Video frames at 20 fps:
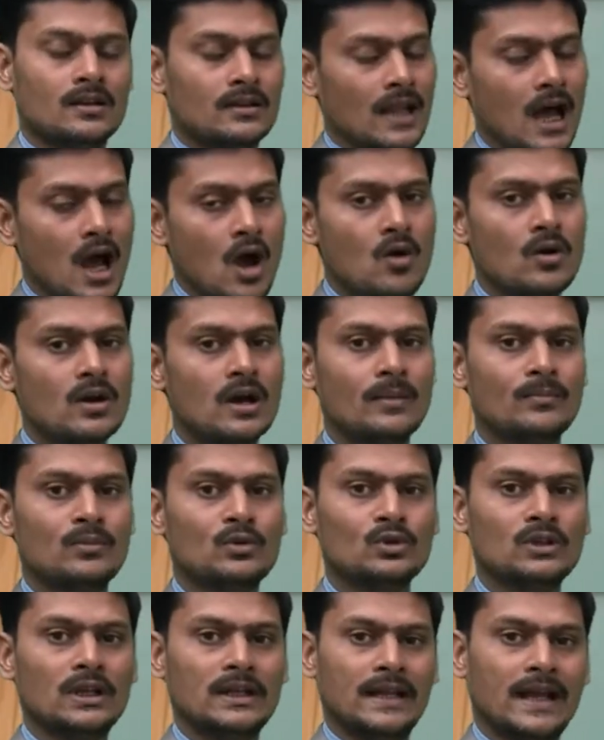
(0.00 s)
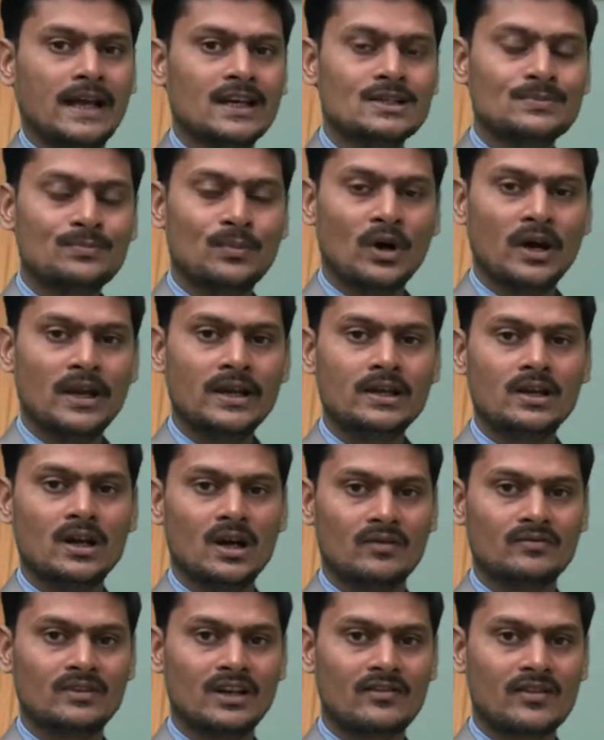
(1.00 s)
Now come to the next point
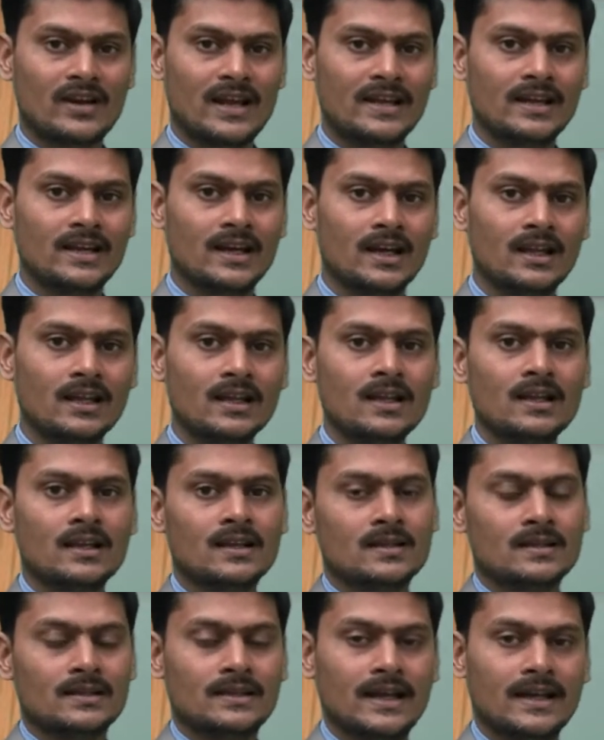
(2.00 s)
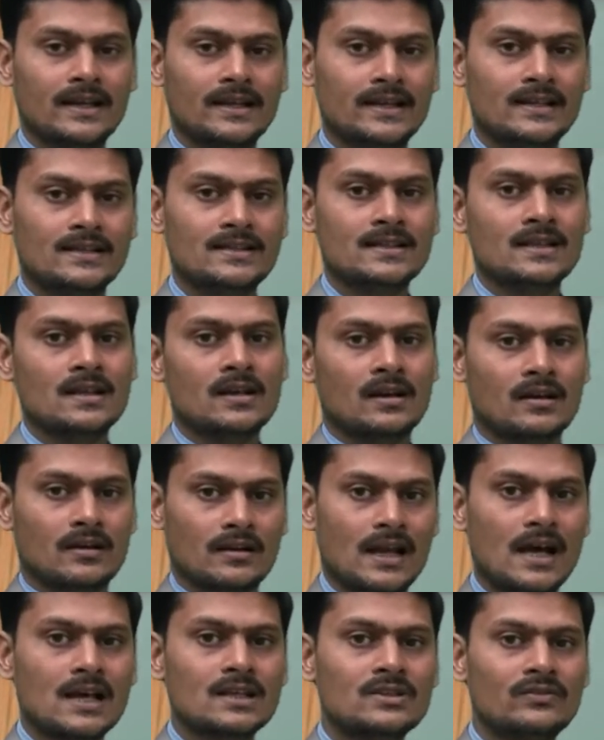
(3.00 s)
of the triangle, that is
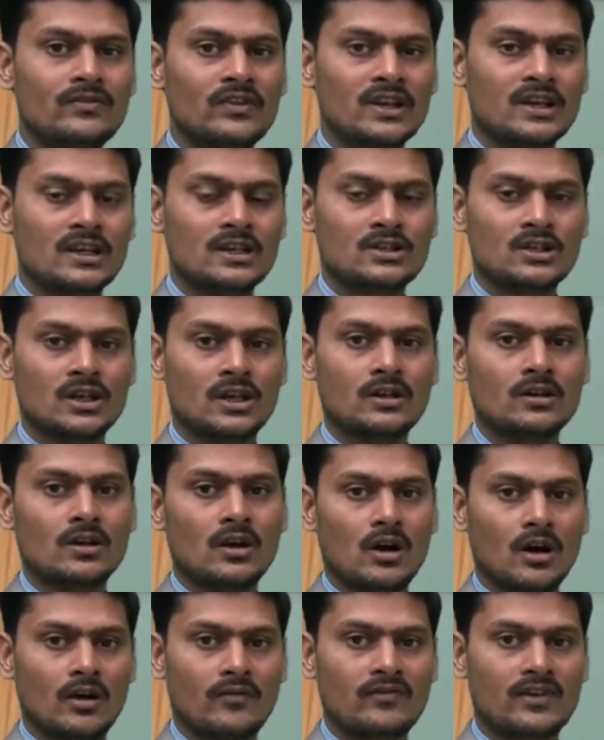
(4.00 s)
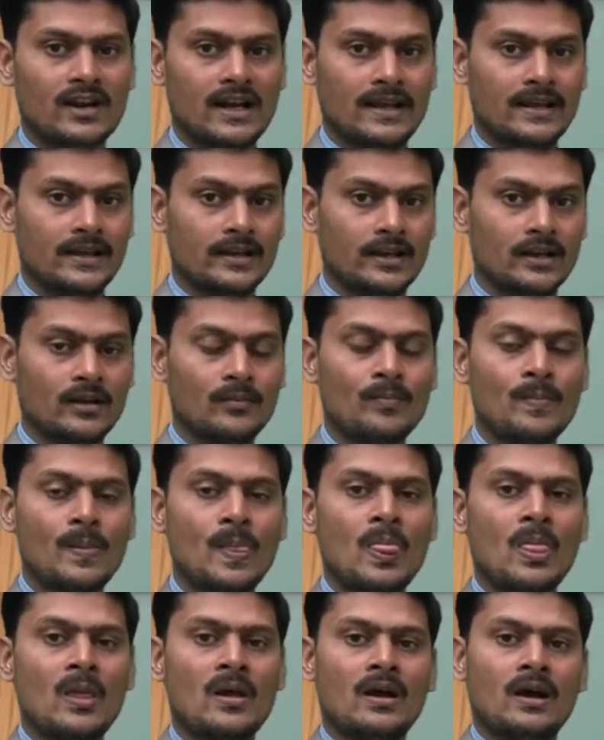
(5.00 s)
classification of triangle.
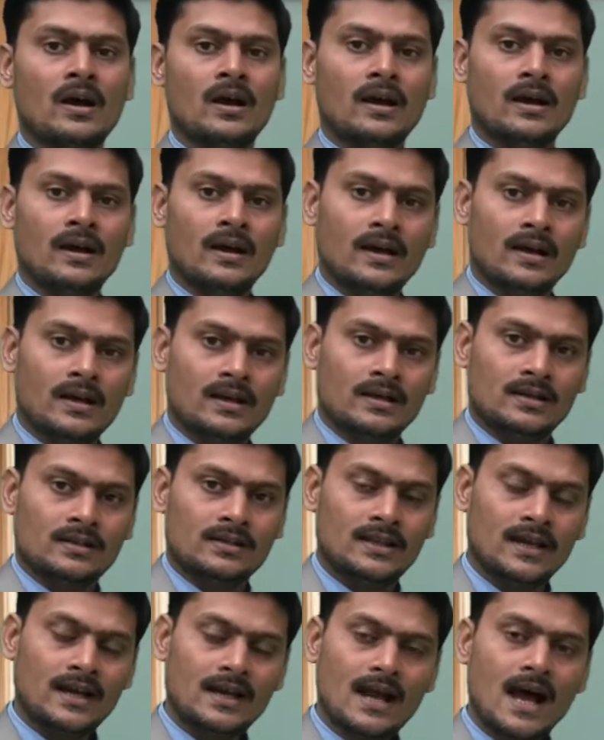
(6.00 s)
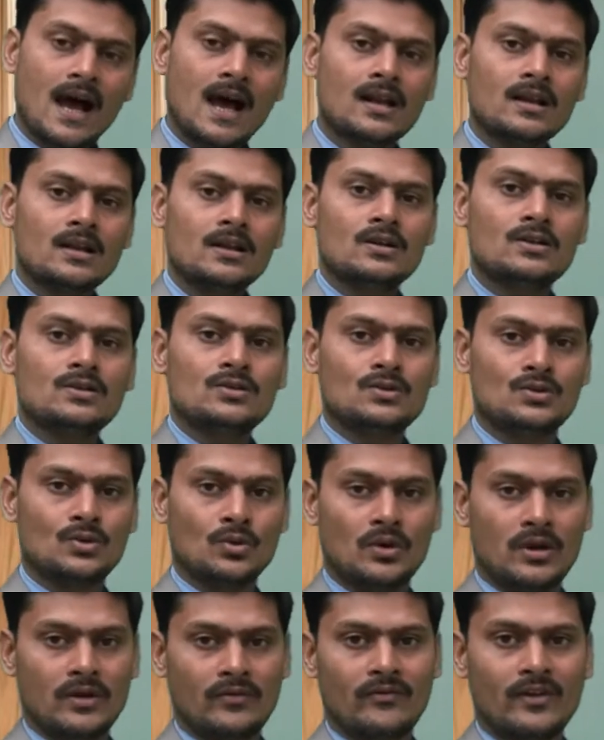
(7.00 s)
There are
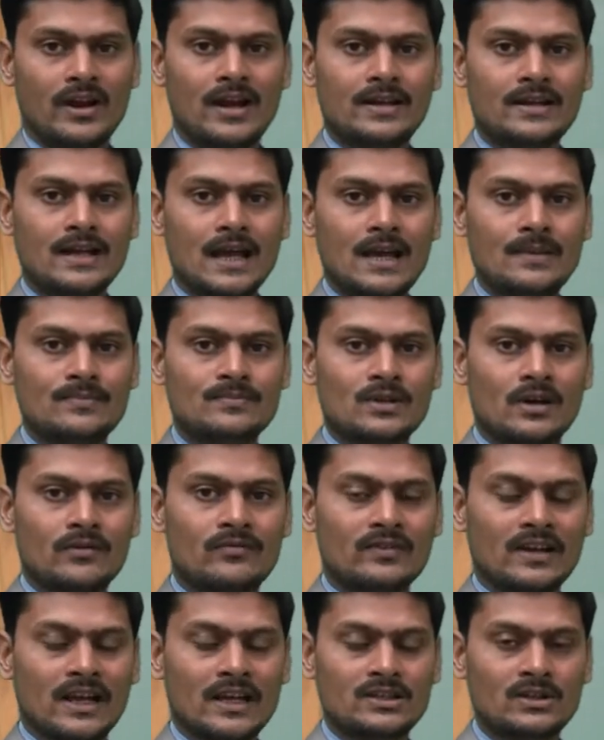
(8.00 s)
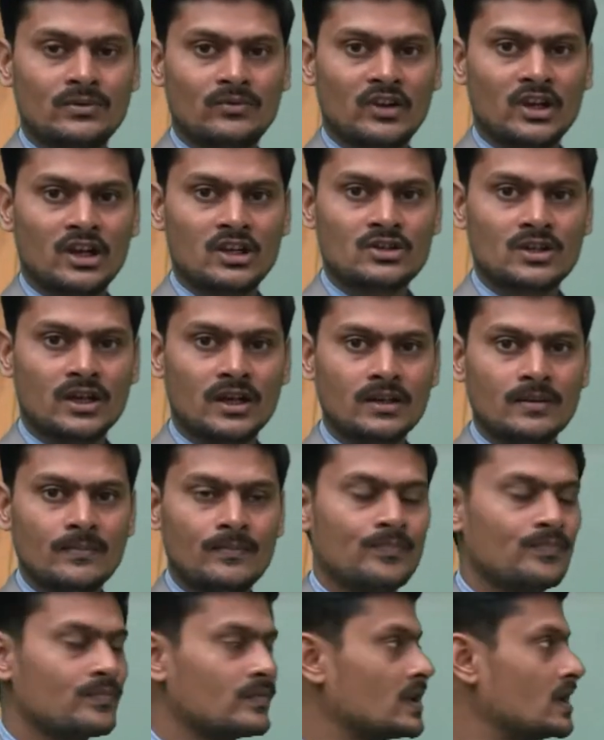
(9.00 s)
two different types of
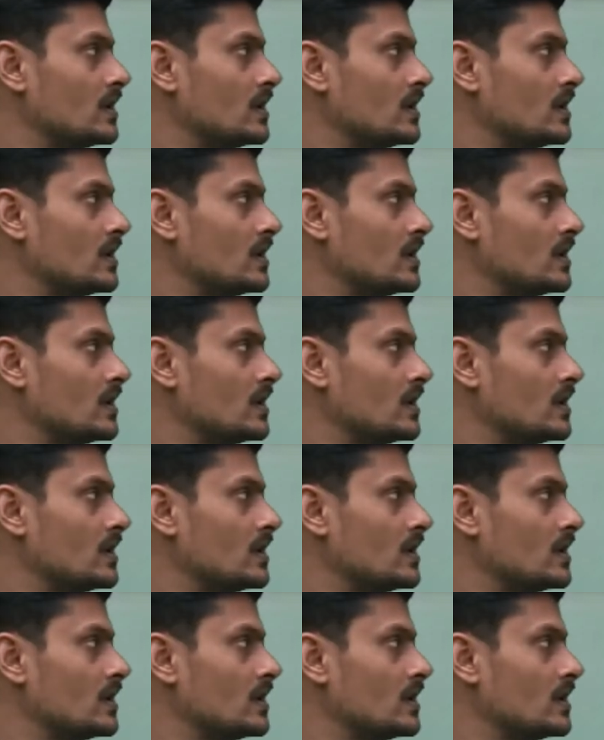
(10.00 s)
classification.